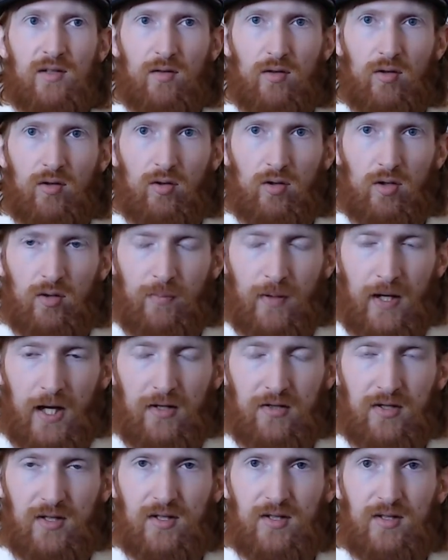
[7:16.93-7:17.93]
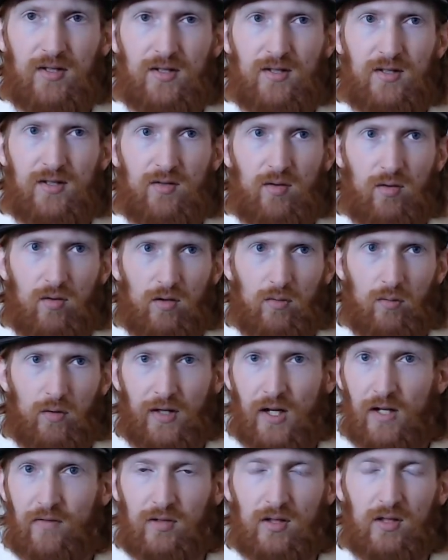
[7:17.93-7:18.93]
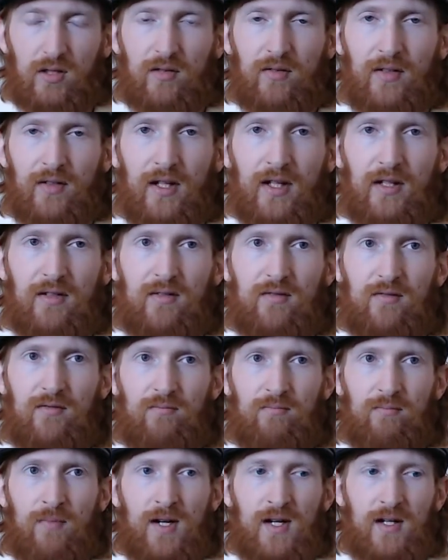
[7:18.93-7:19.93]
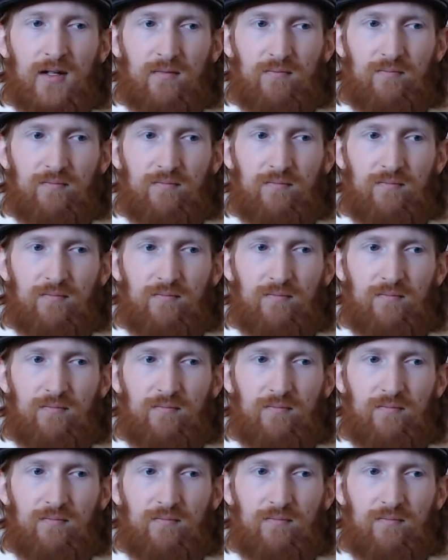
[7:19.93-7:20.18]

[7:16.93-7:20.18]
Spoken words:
or patches or whatever that make